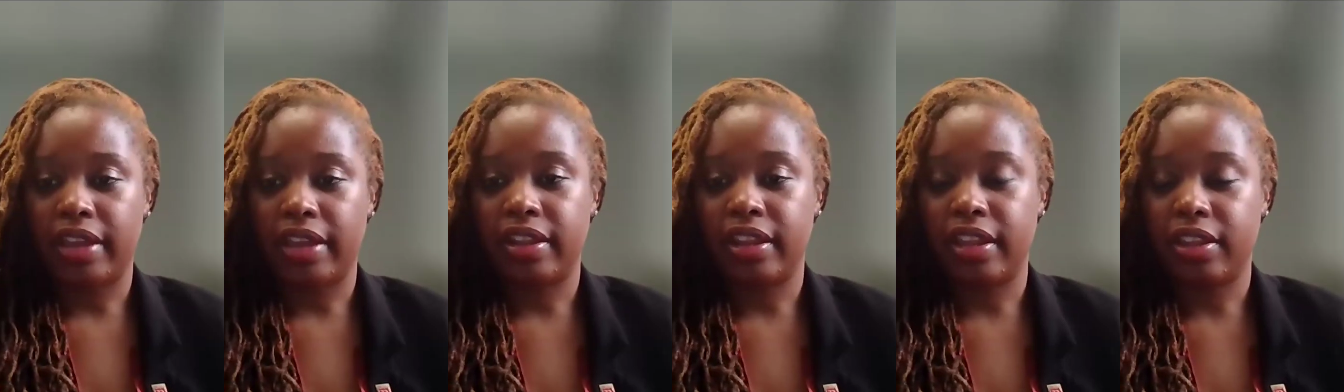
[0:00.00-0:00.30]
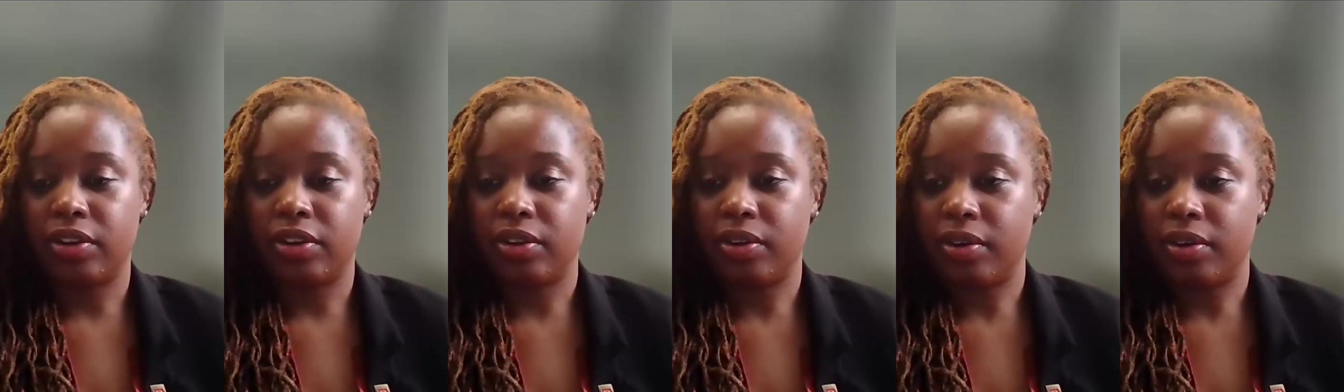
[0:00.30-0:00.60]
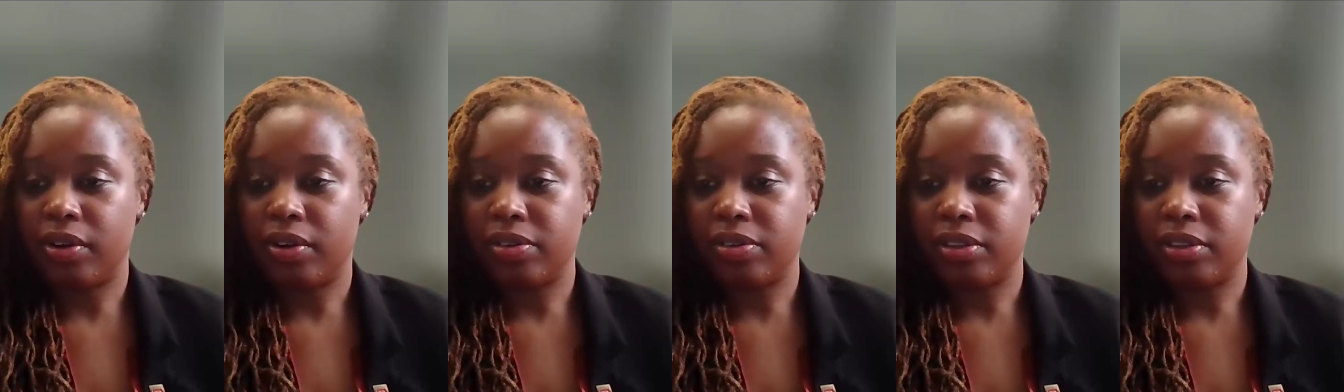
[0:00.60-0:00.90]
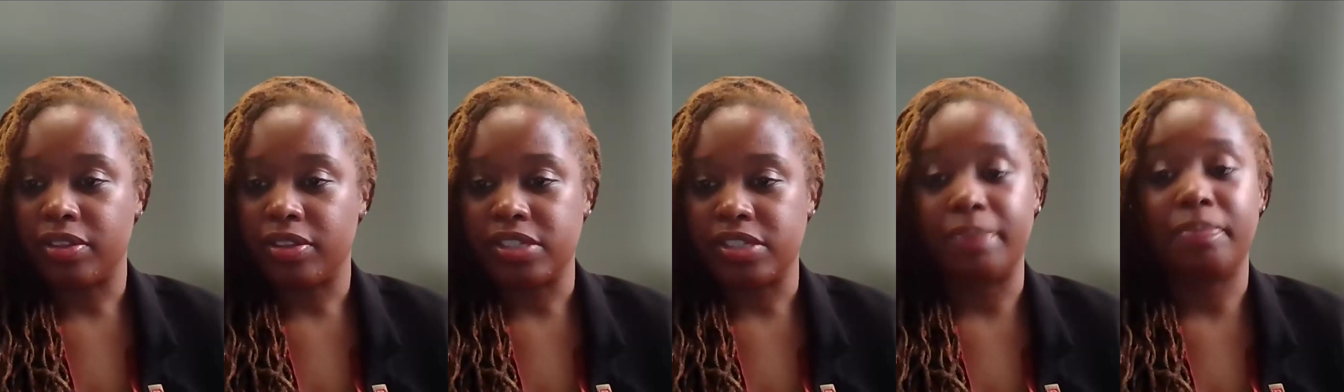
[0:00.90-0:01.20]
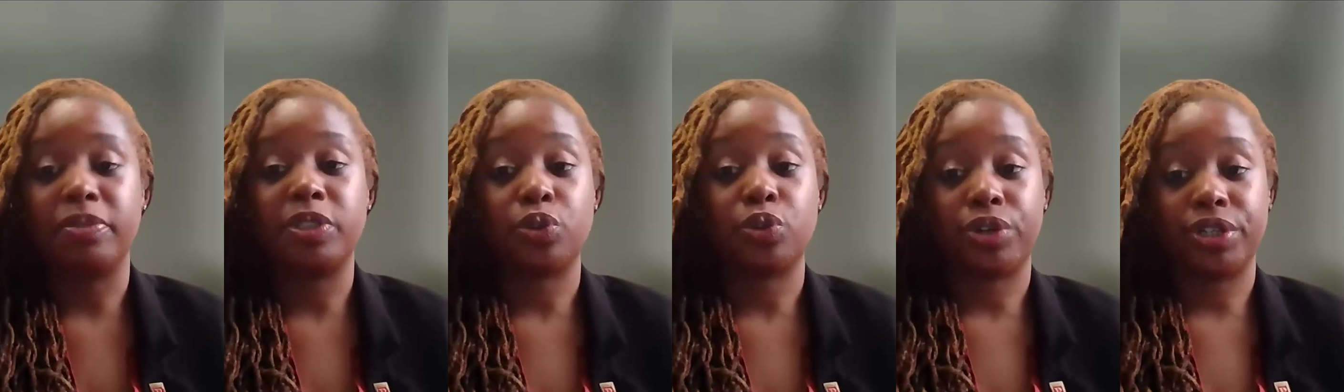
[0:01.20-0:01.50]
and then
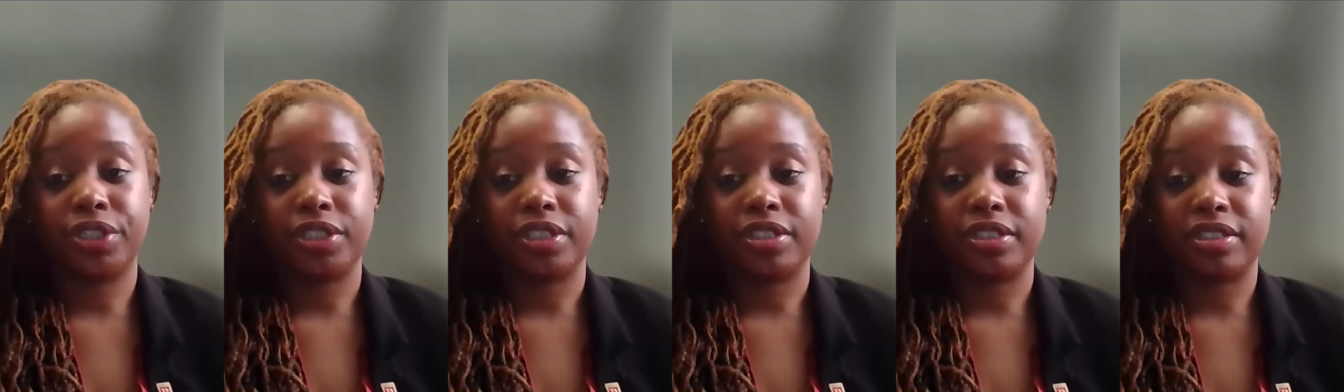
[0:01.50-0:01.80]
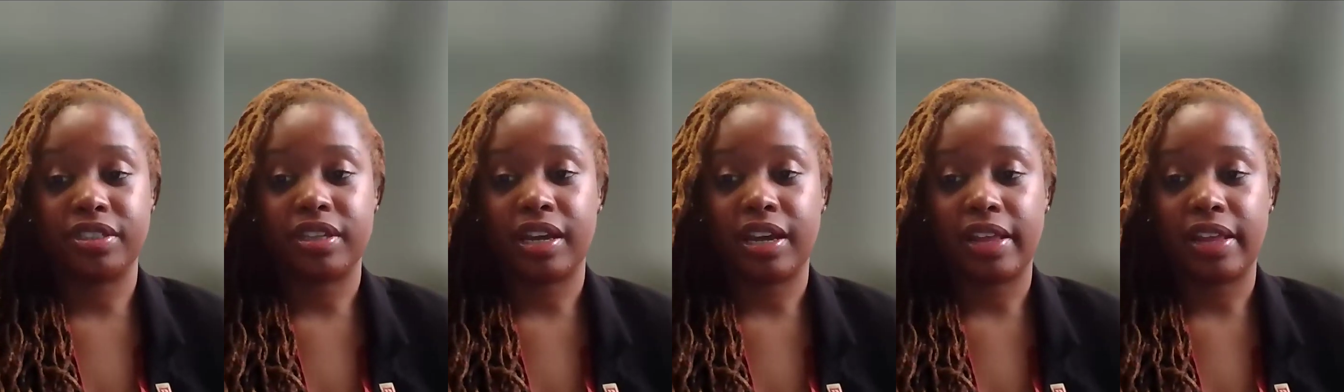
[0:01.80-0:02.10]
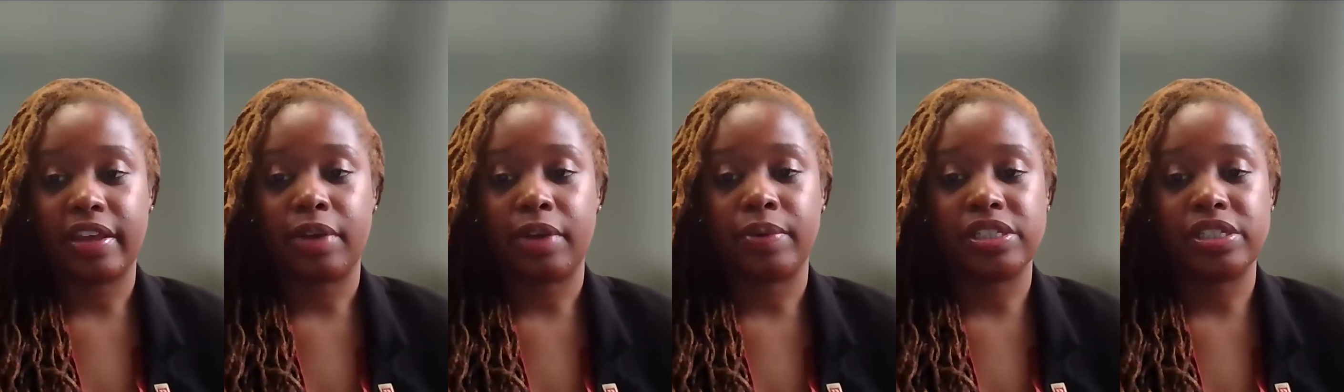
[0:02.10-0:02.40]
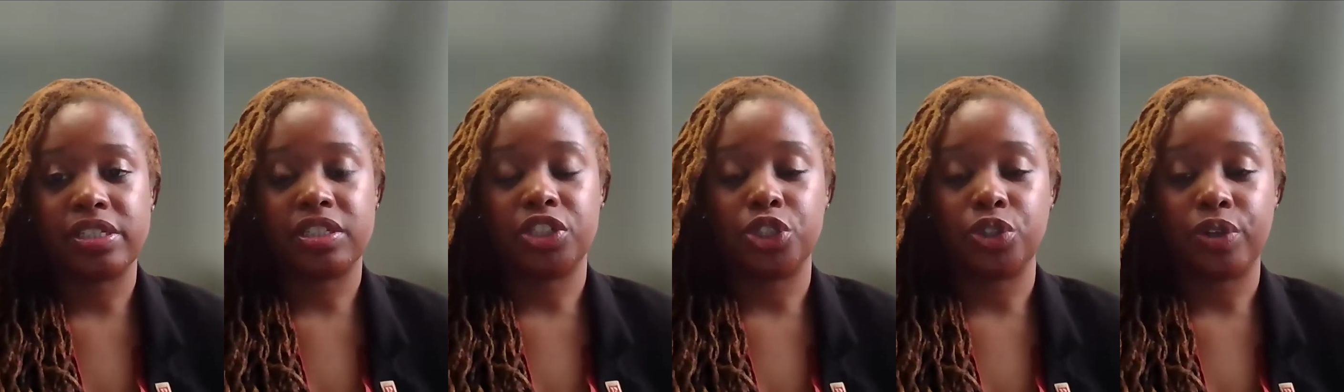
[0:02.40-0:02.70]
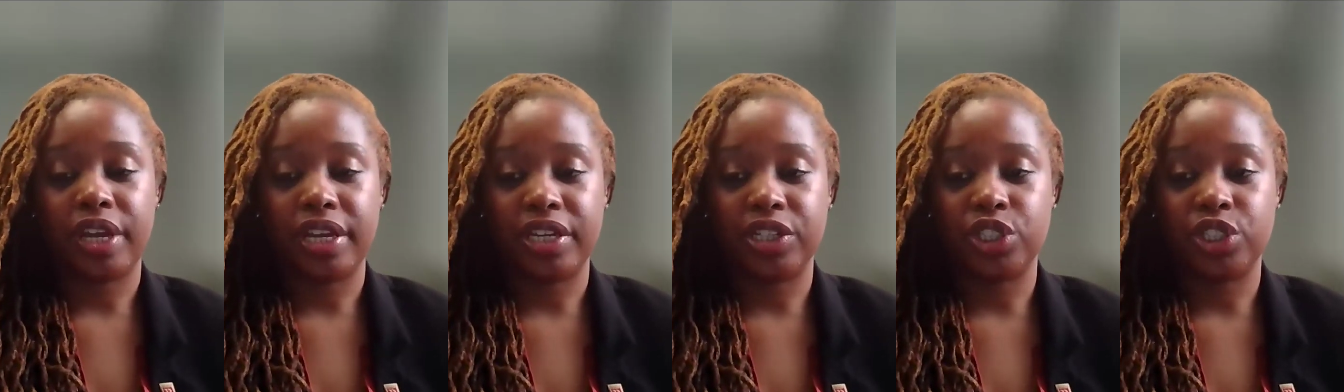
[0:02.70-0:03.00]
some sources that a residential
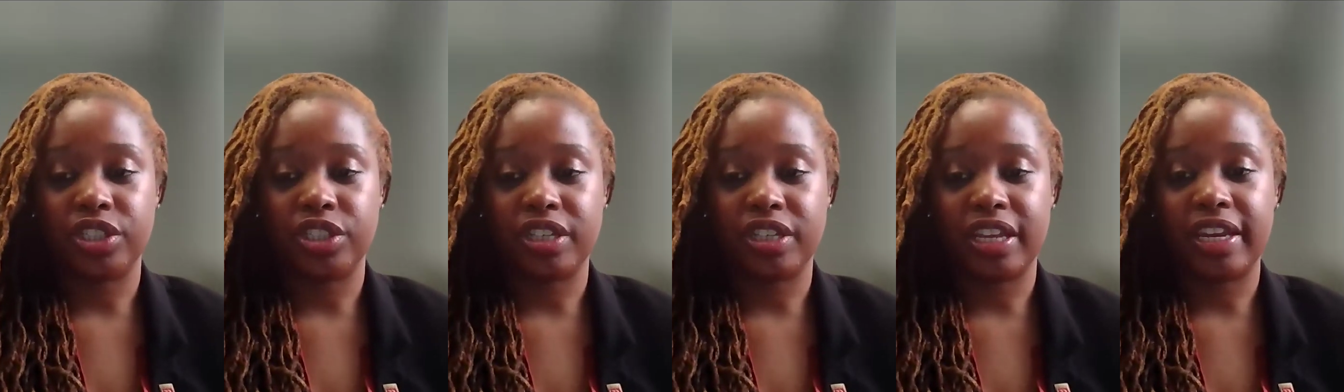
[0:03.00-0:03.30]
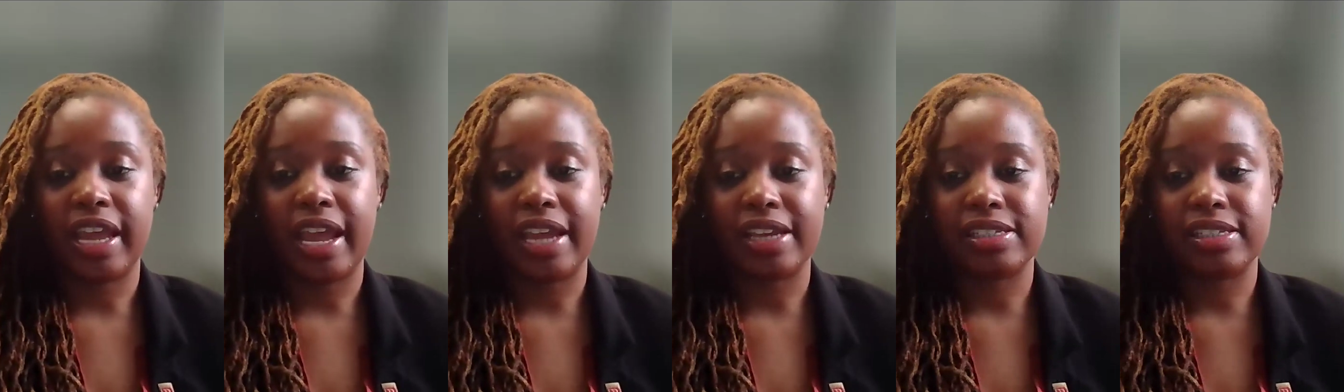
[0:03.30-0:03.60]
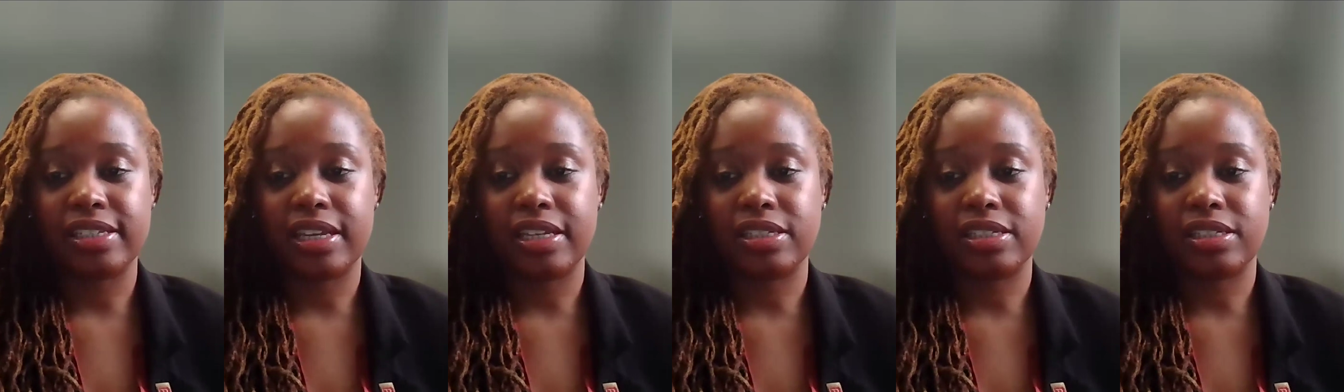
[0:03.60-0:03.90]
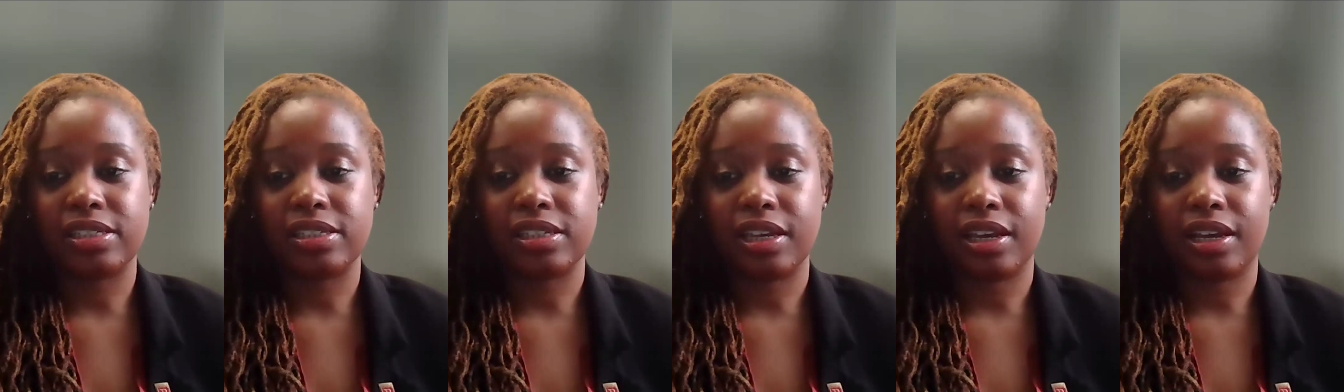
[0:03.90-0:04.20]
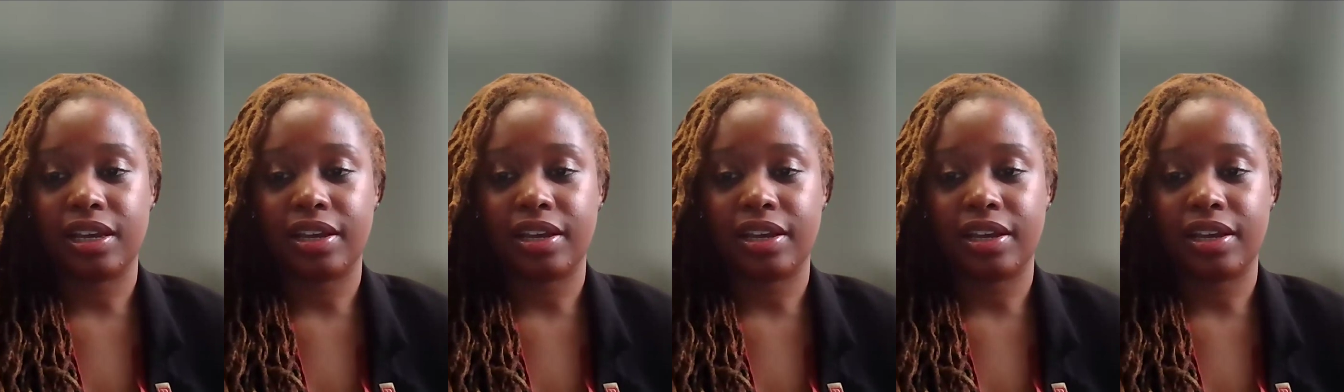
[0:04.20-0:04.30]
agent can access